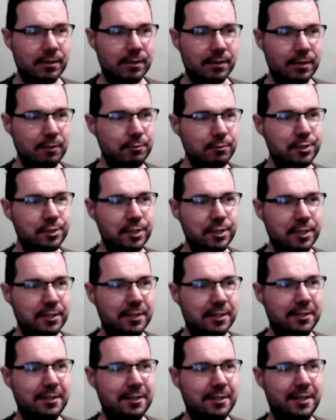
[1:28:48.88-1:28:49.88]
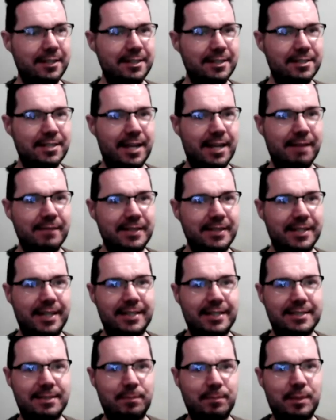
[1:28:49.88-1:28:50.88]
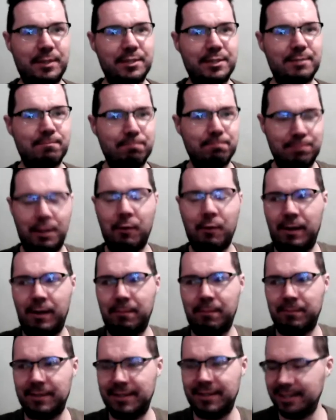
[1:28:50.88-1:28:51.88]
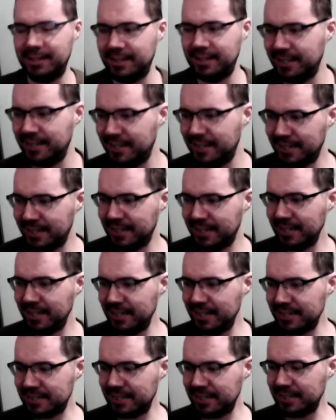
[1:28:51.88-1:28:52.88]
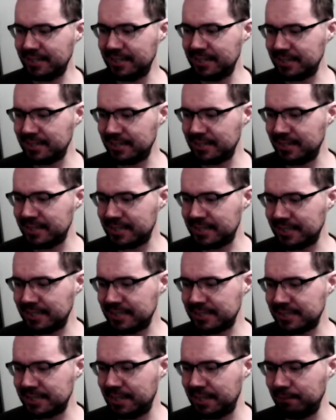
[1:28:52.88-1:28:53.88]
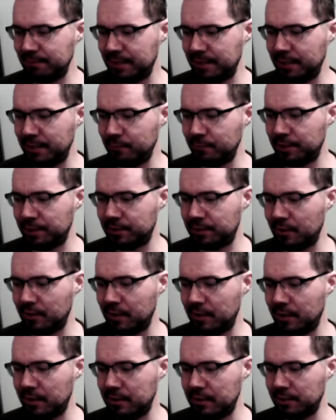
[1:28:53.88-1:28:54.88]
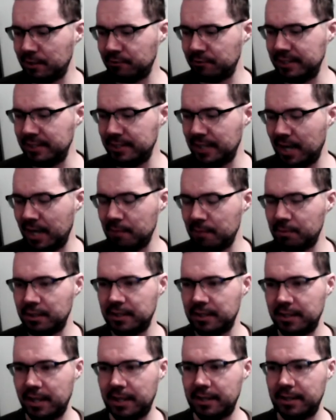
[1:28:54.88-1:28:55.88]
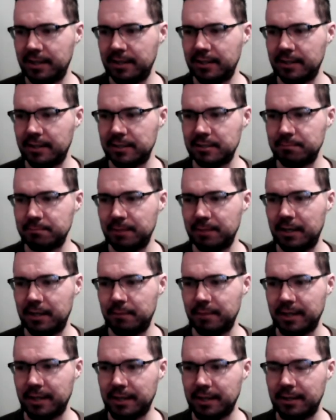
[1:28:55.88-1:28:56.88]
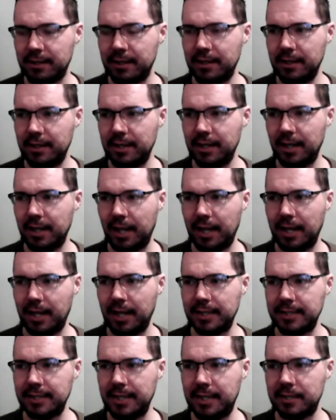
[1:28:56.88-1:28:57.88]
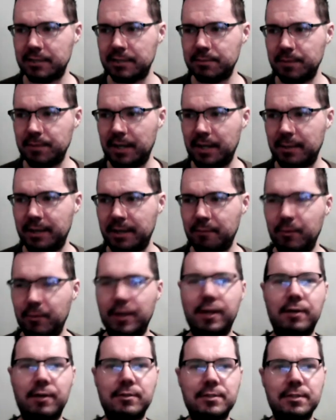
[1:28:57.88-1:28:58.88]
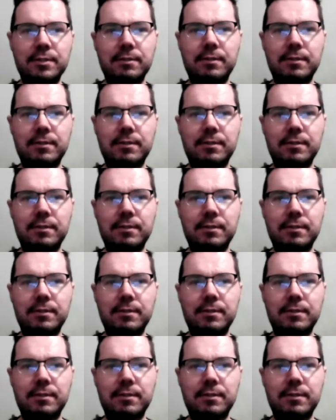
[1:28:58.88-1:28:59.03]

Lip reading: oh shit, and just having like something just blow up. It's like the same thing with the Green Goblin and in the Spider-Man, at the end of Spider-Man, where he goes,